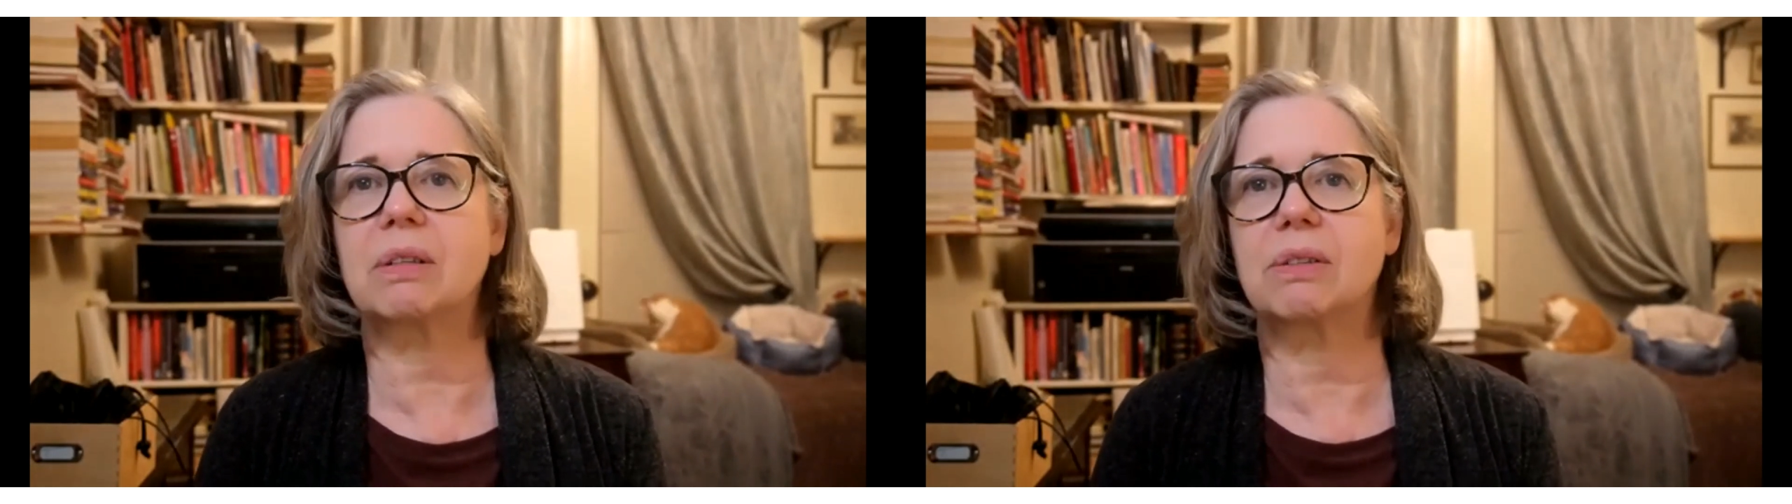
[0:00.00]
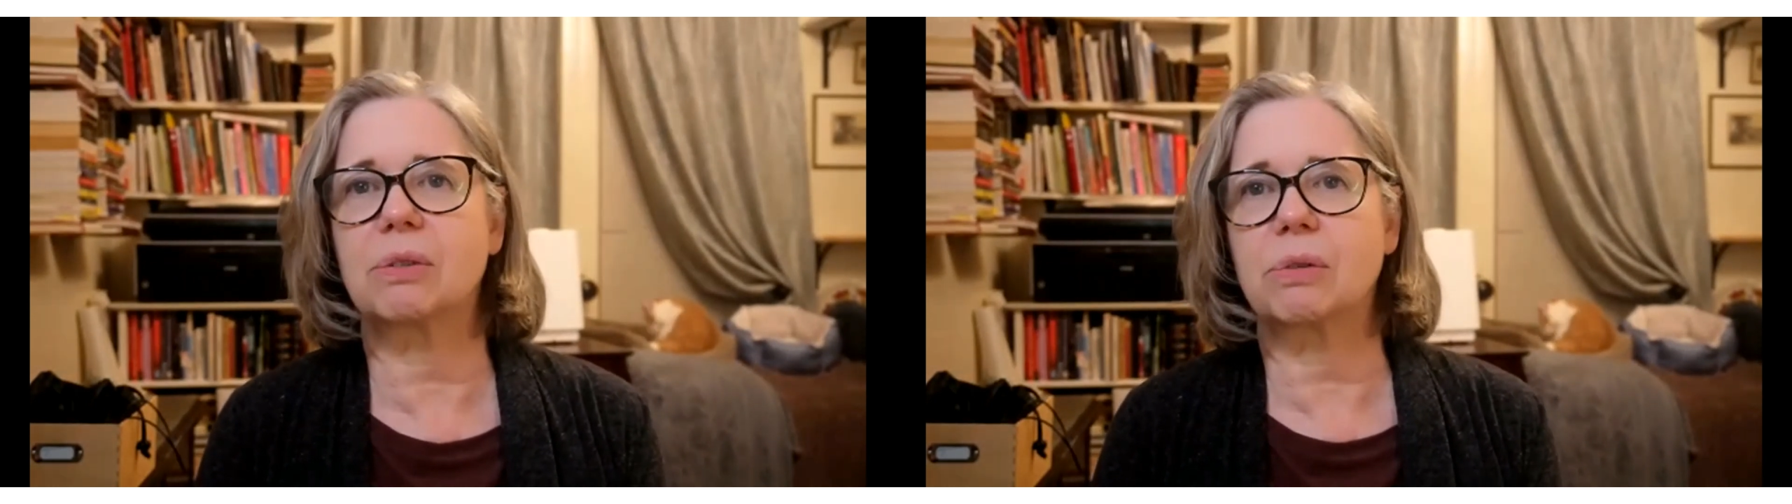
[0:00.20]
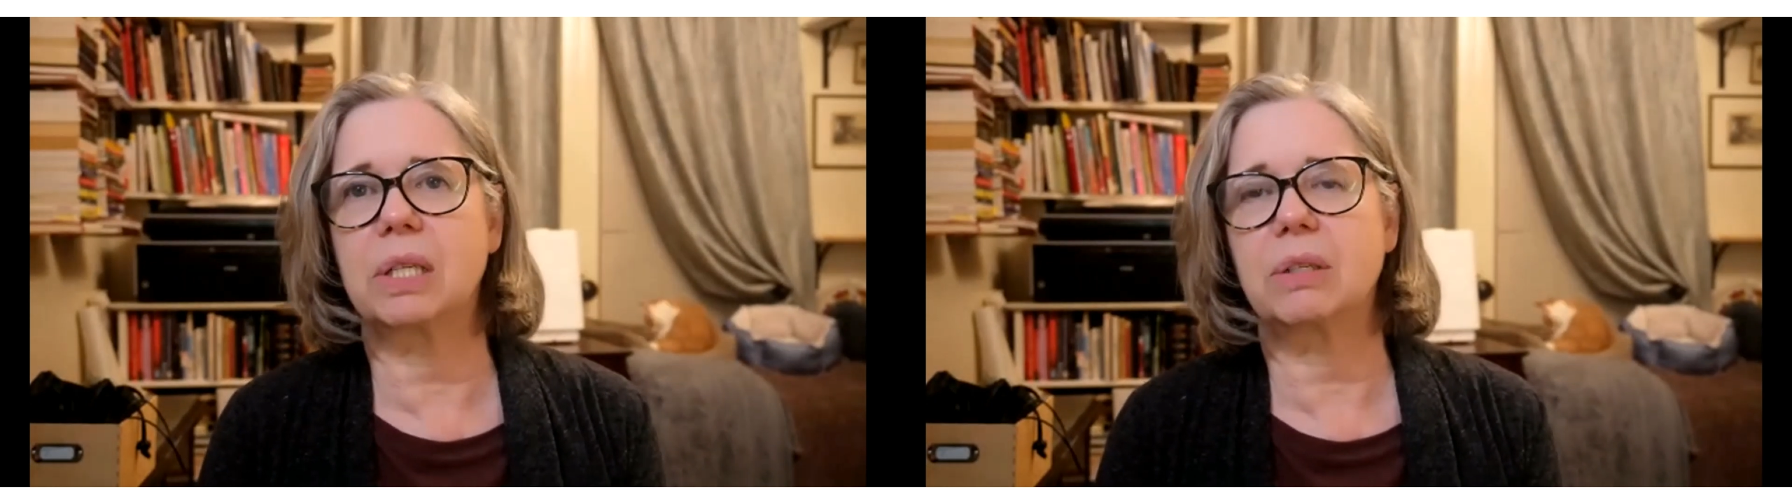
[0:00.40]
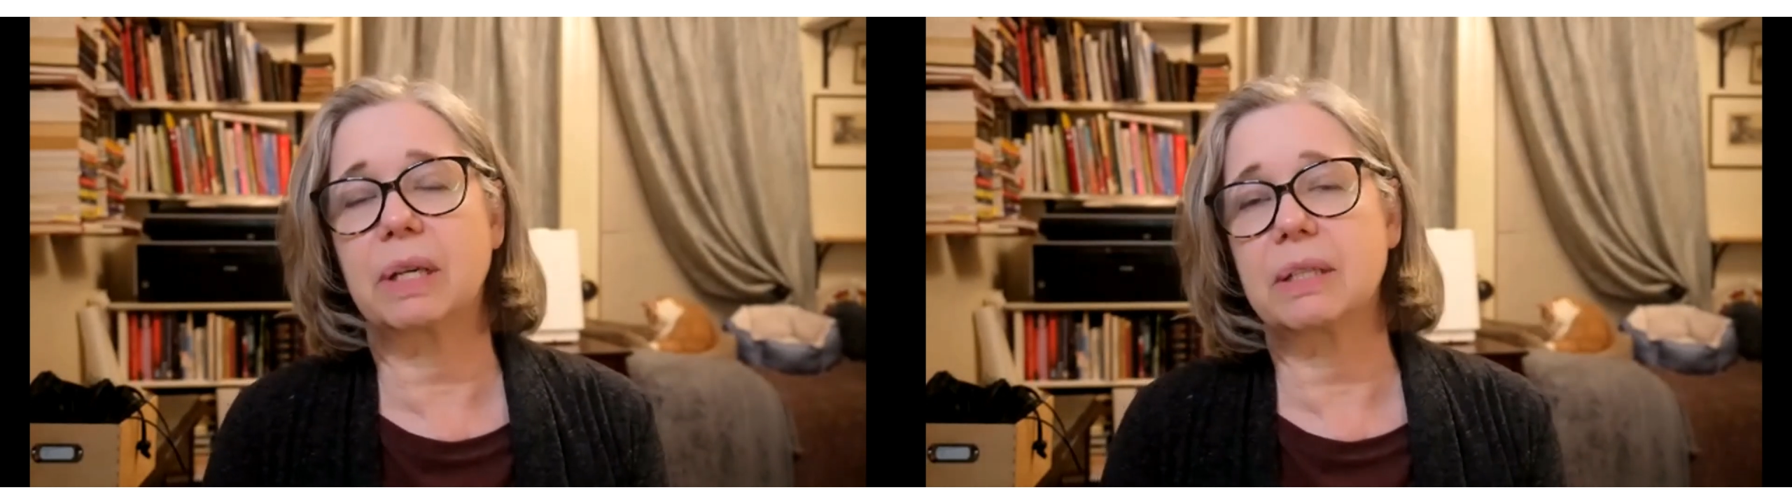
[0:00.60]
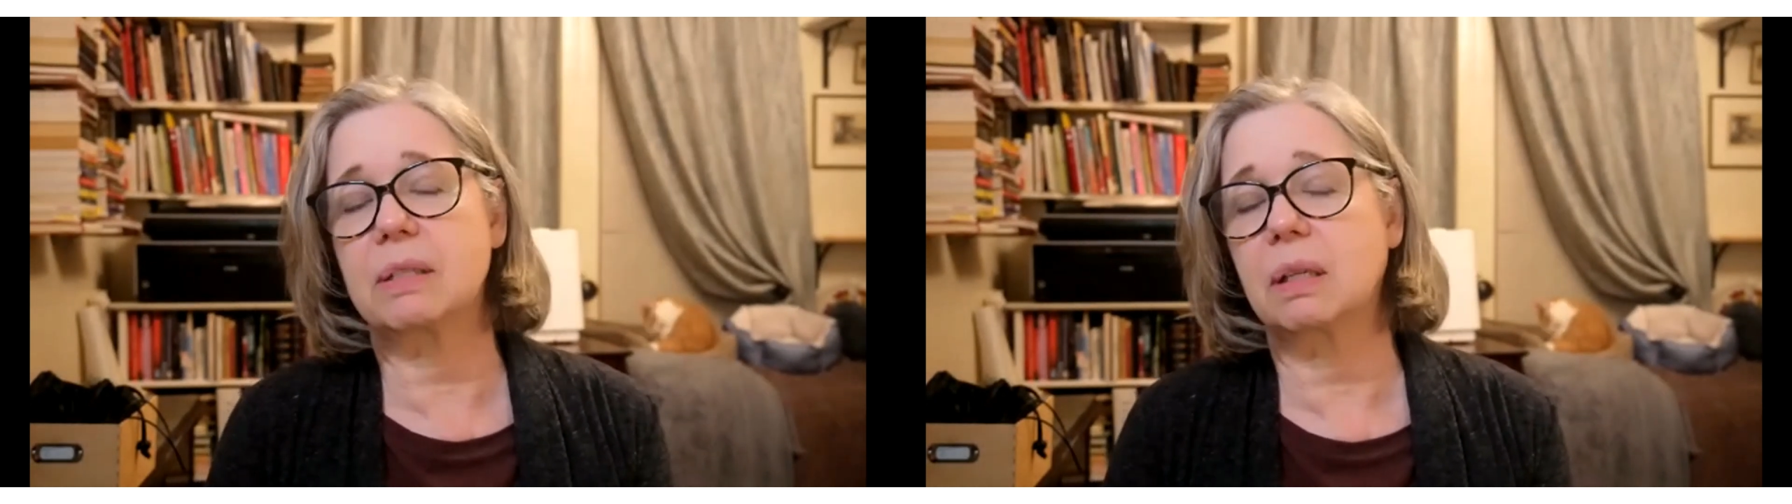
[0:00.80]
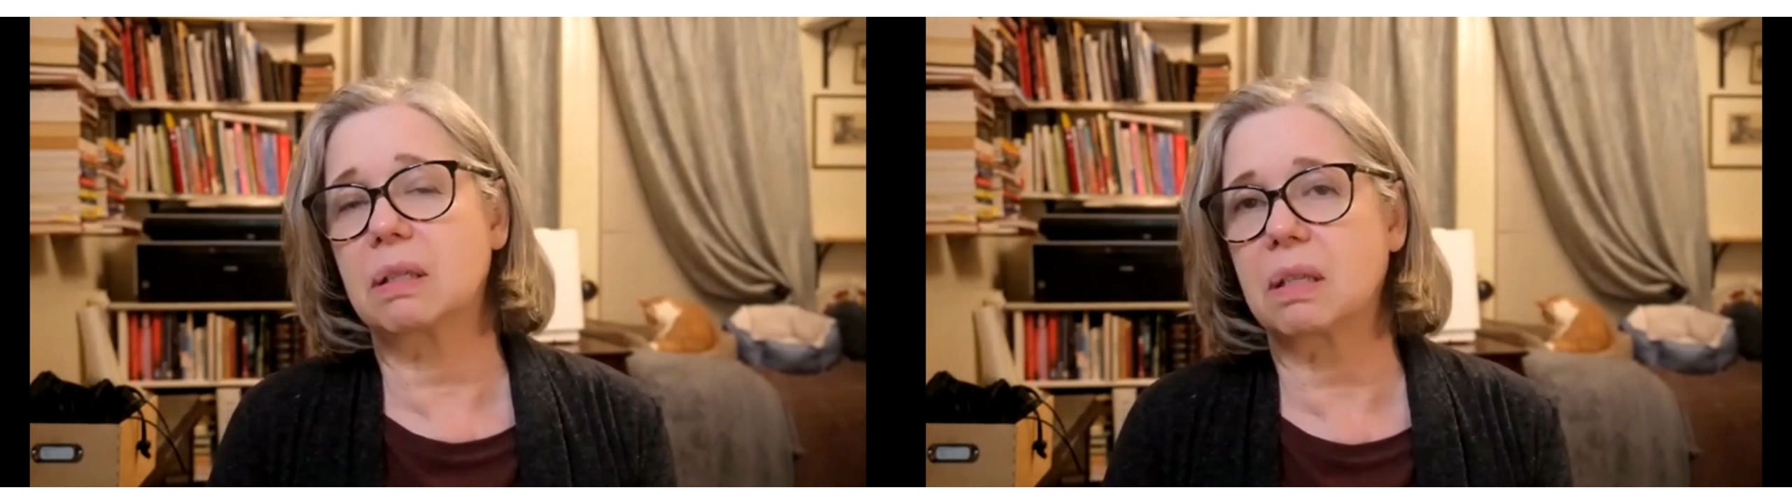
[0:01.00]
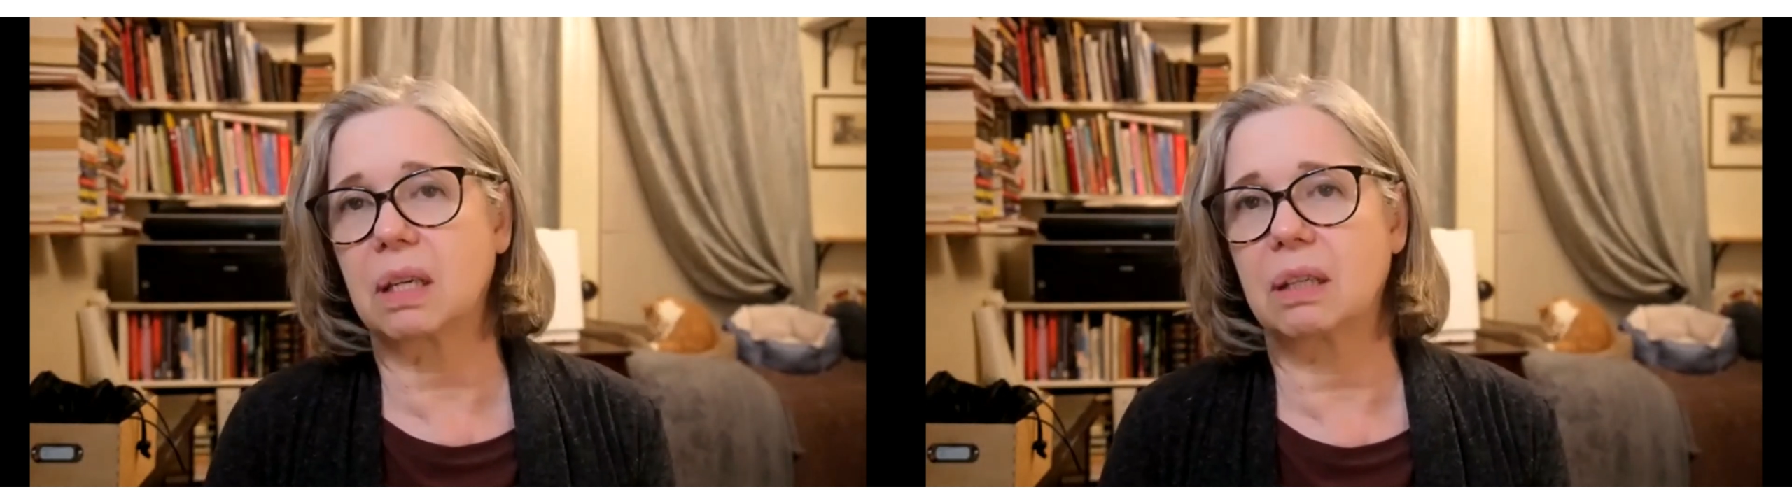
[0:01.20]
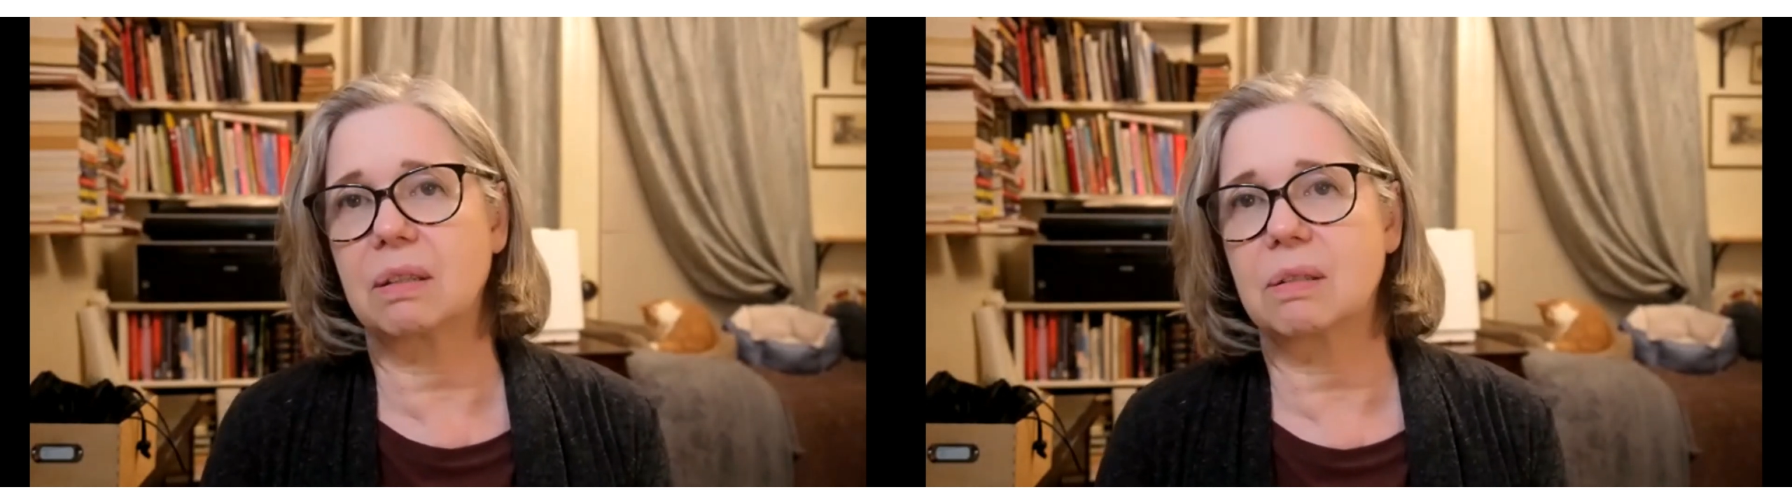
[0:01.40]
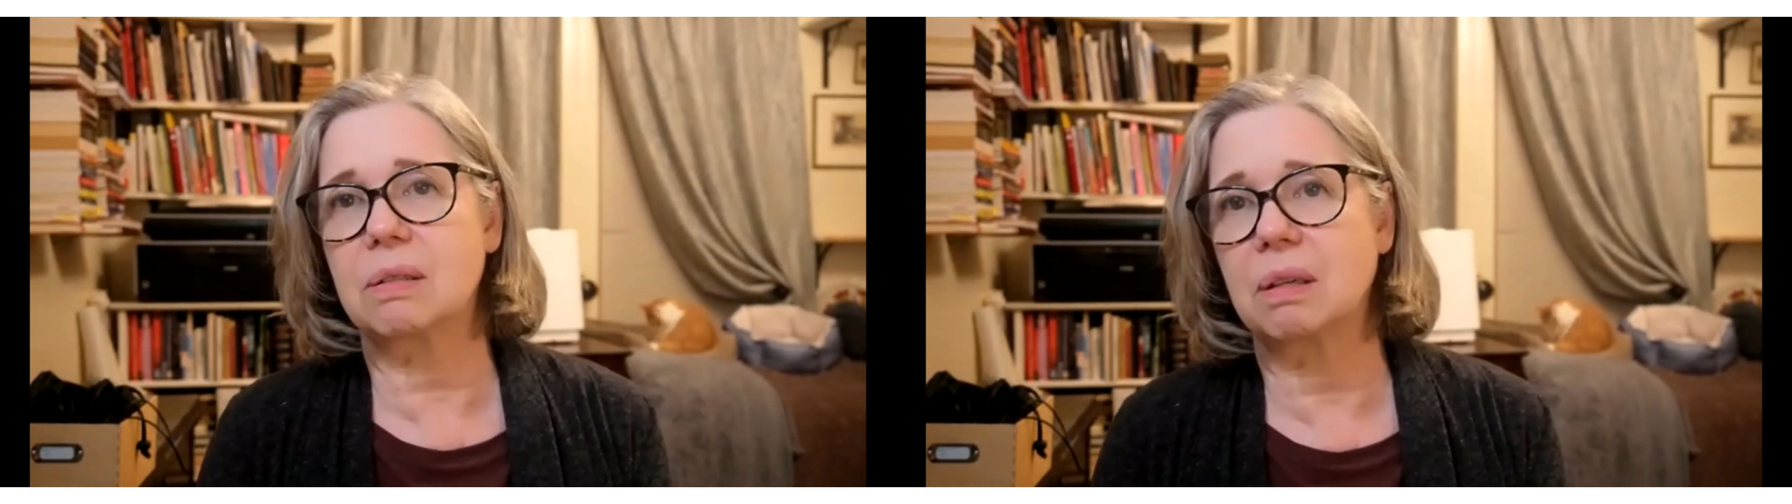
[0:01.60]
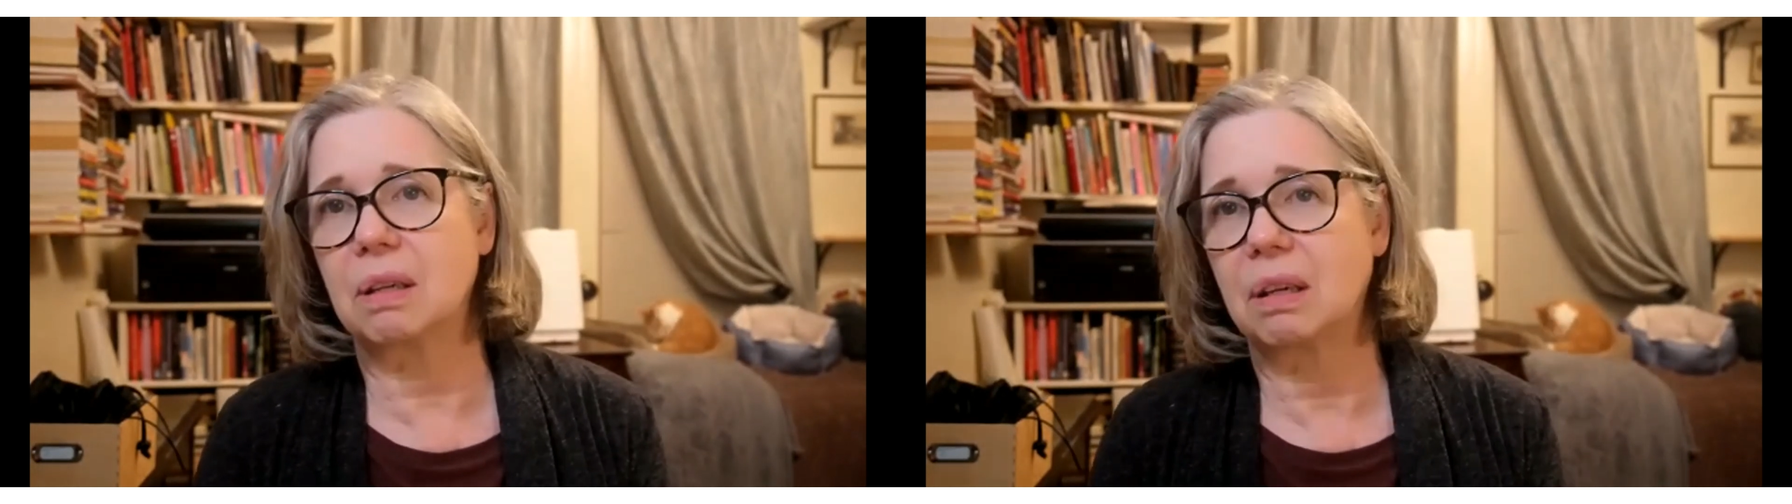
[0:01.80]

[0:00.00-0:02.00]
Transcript: the street who had 6 kids